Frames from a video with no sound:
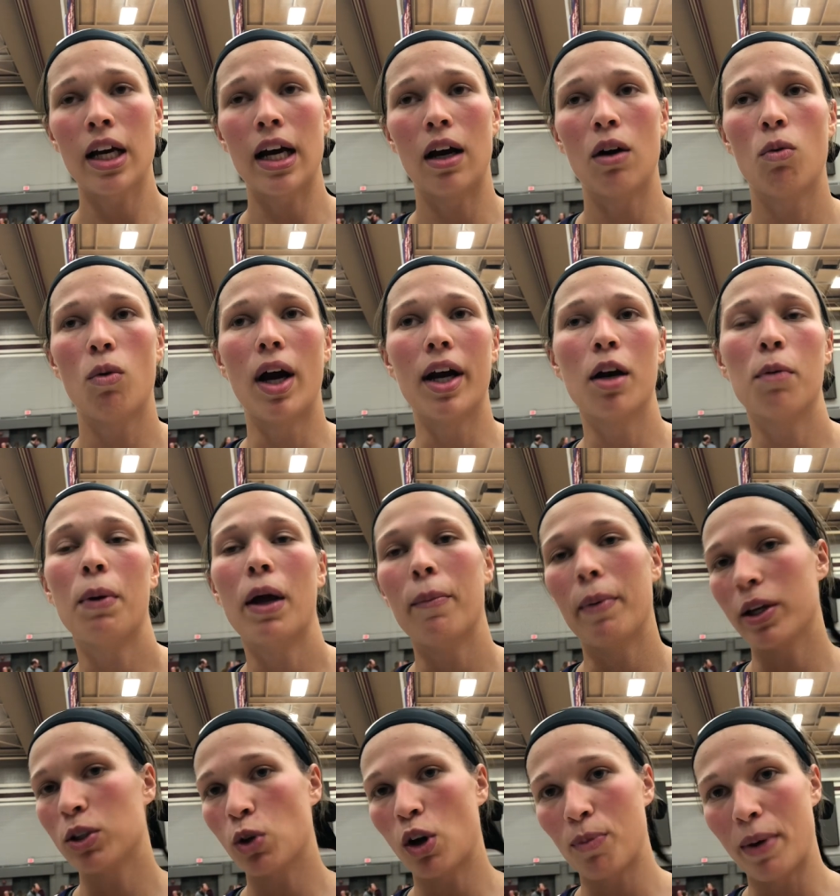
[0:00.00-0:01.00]
Yeah, wanted to play
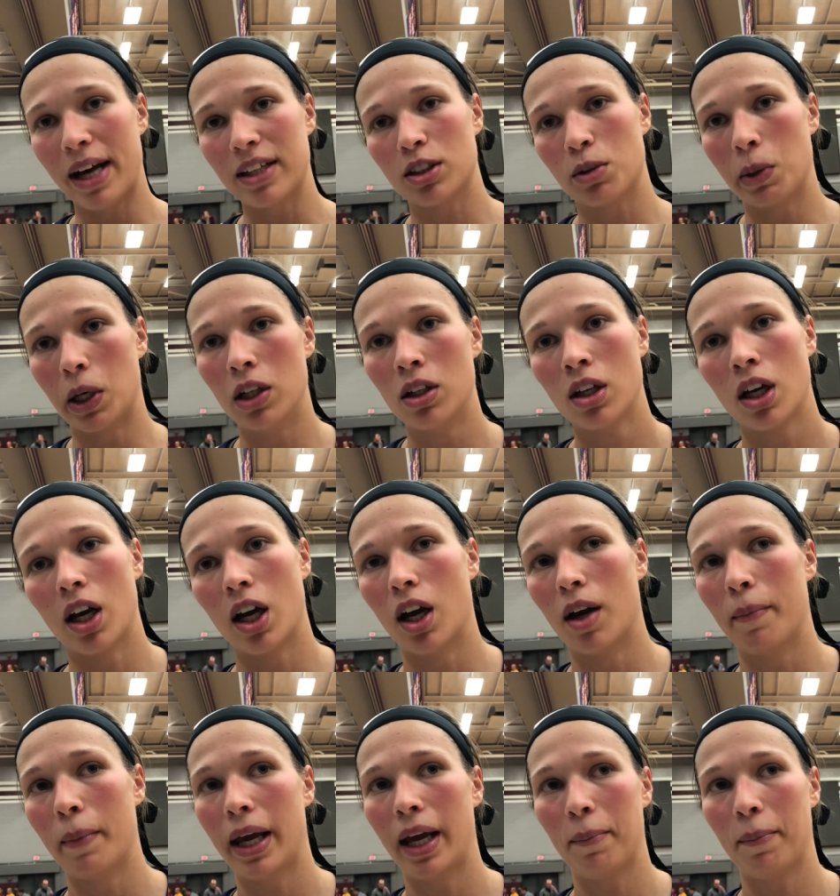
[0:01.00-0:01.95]
Big 12 basketball, um,